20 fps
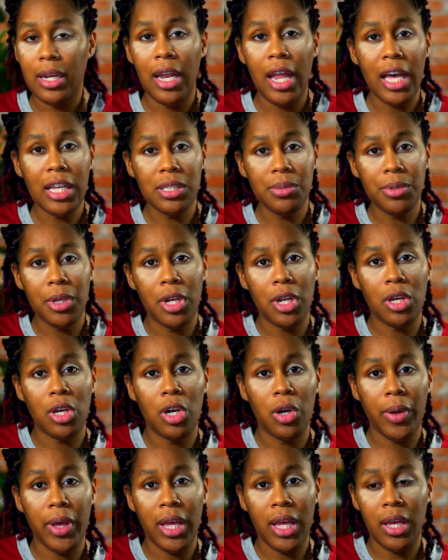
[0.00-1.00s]
Next, I'm going to
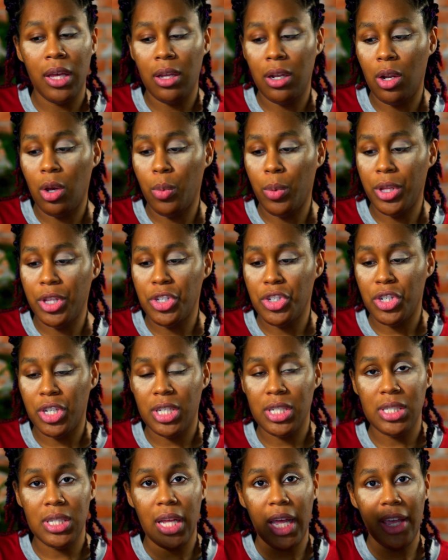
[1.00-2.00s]
go in with
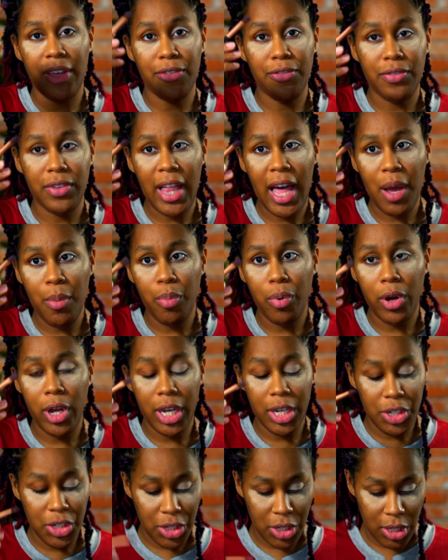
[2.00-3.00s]
just a flat
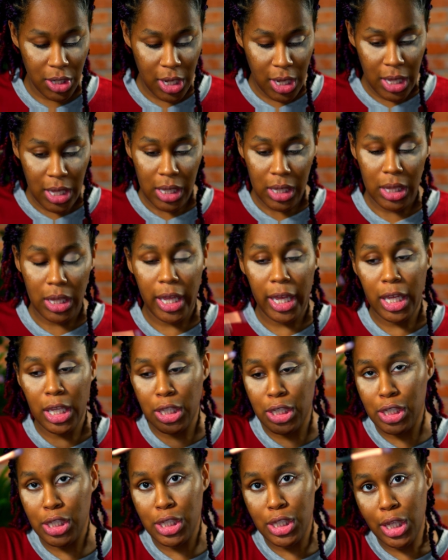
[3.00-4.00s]
brush
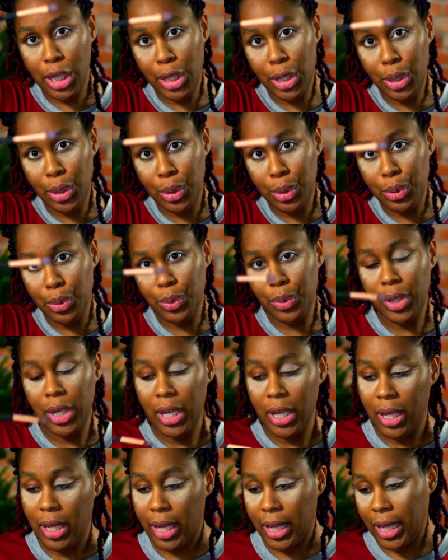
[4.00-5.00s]
like so.
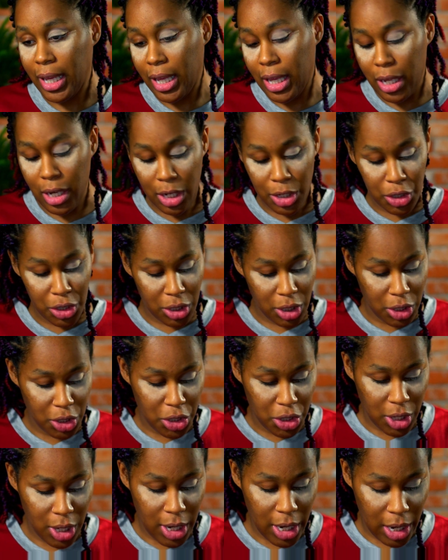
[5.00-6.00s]
Again, just a
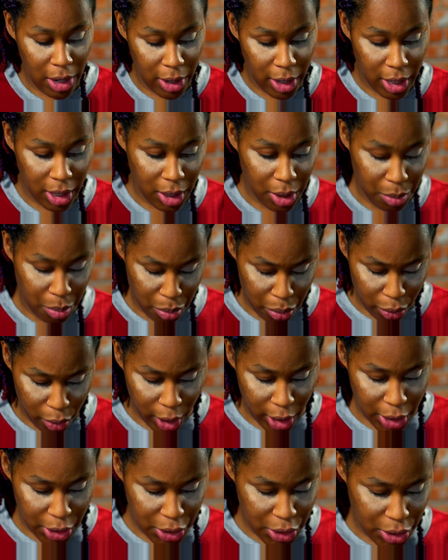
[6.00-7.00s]
generic
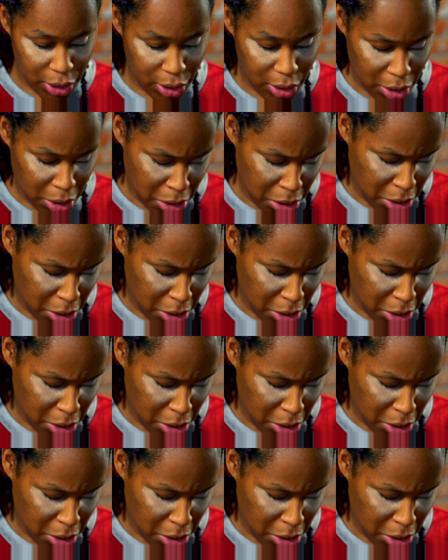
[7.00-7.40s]
brush